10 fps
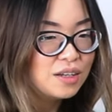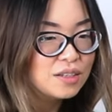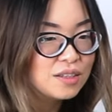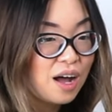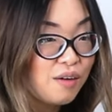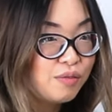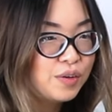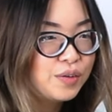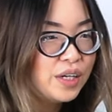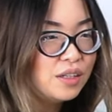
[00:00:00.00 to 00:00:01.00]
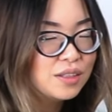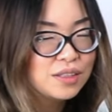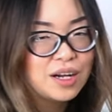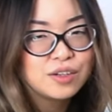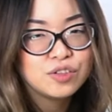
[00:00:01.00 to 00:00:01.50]
is that for reals is
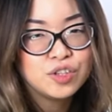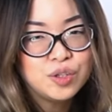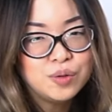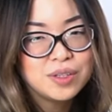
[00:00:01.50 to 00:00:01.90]
that true